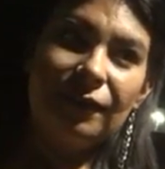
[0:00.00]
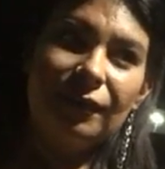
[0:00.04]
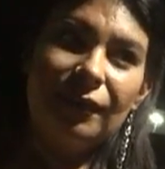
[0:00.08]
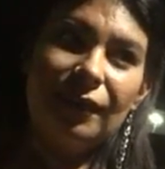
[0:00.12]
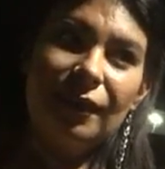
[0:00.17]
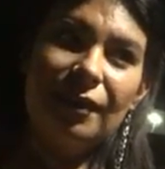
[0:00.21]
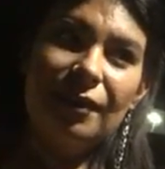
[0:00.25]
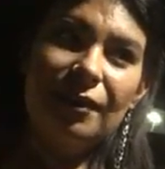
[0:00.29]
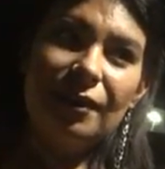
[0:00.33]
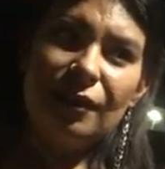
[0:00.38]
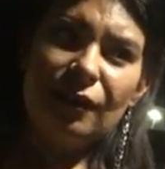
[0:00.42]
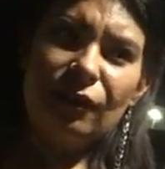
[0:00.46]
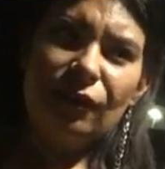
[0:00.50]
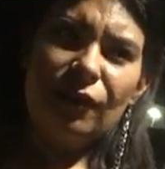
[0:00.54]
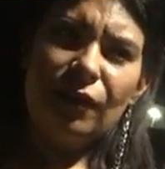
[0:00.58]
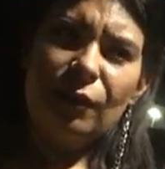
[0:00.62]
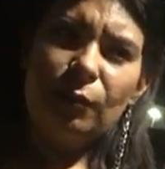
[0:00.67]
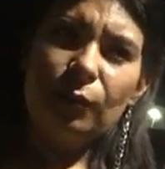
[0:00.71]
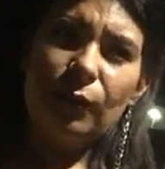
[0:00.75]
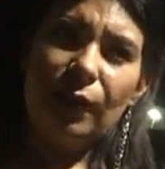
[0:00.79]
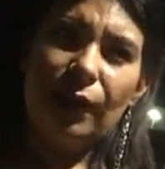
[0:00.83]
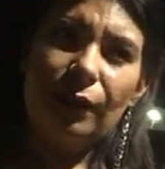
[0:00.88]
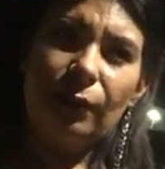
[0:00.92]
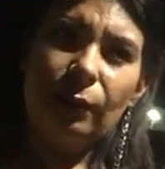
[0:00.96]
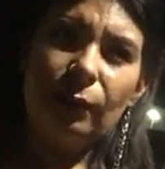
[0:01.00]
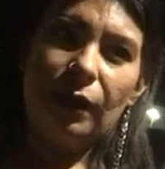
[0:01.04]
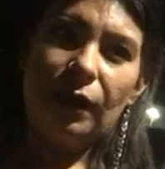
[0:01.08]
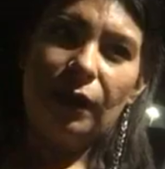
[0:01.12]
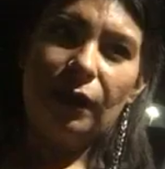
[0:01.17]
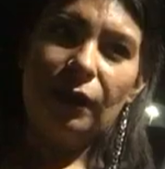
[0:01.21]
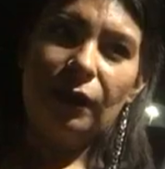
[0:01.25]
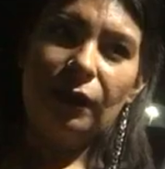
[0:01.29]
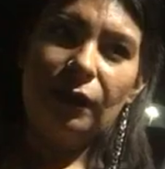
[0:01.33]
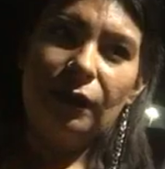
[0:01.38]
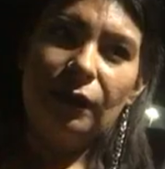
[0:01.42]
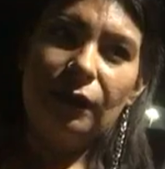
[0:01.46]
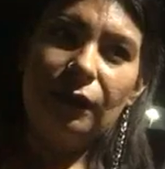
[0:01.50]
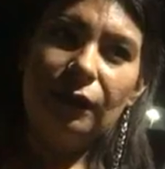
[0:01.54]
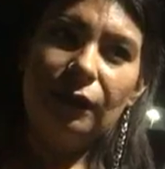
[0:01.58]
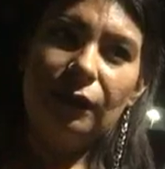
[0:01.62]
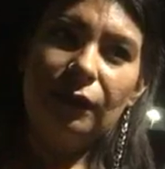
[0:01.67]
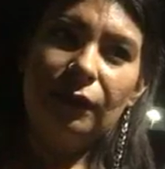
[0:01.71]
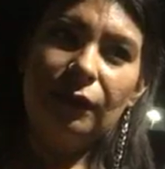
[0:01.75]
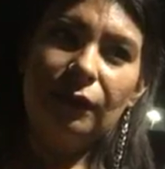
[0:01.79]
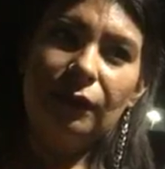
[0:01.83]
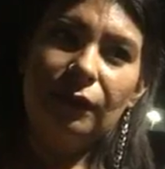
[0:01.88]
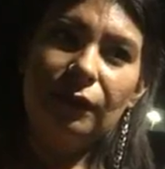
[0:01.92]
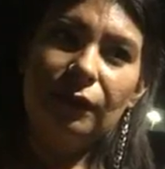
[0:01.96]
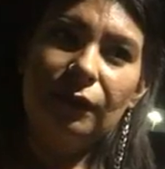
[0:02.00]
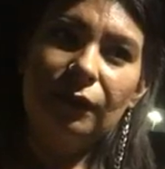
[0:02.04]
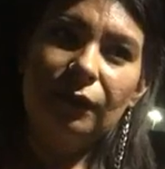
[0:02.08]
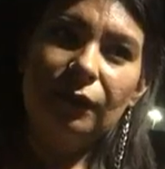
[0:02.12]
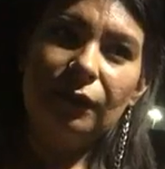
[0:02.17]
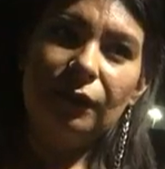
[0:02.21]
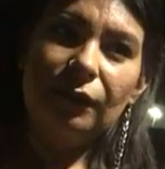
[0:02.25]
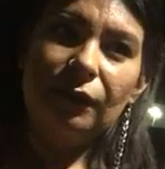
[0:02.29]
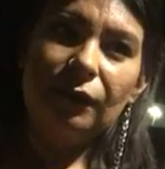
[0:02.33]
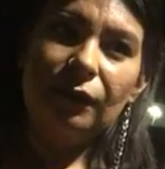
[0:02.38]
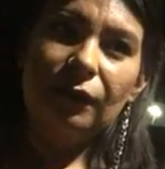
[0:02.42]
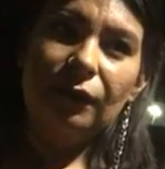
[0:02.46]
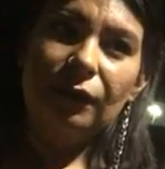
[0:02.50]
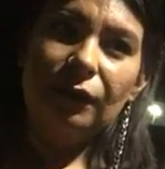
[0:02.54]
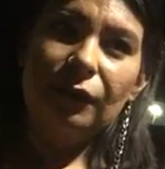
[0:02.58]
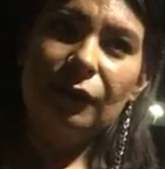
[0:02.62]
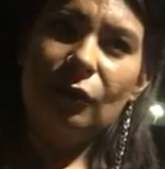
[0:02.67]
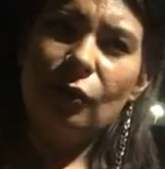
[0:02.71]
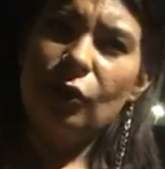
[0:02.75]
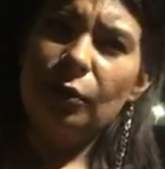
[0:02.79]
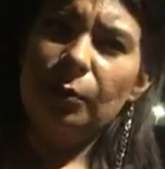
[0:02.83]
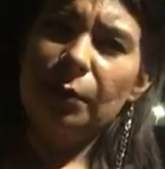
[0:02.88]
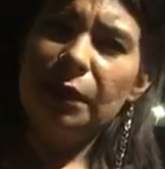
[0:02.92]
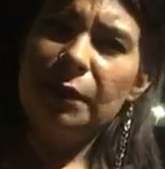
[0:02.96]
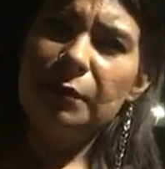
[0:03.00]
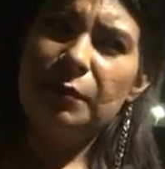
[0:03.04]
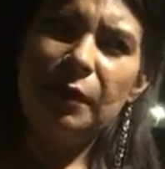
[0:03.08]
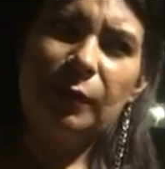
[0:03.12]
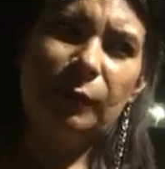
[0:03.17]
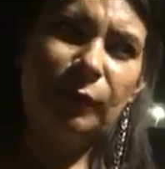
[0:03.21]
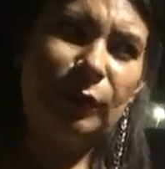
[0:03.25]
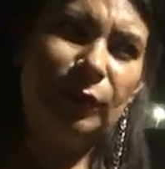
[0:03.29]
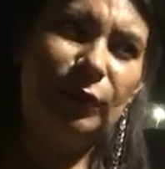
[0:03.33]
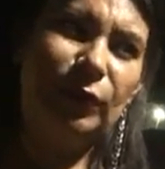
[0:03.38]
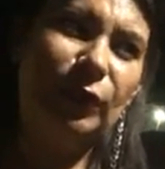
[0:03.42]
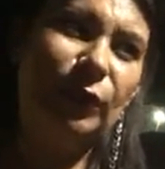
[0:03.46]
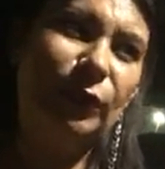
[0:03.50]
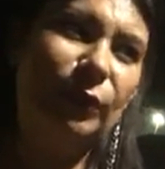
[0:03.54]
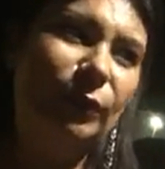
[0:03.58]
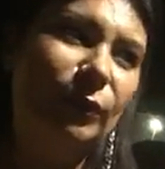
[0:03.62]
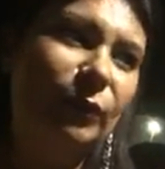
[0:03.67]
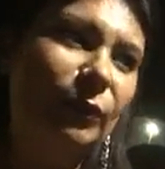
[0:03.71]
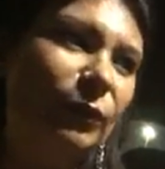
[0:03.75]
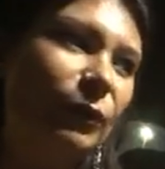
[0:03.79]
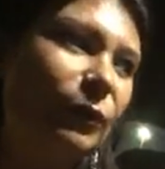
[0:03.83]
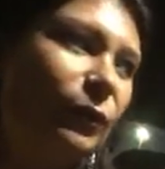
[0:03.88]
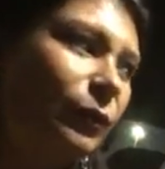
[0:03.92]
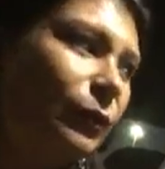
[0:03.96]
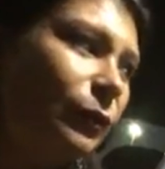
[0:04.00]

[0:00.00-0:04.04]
They didn't give it up right away. Normally people do.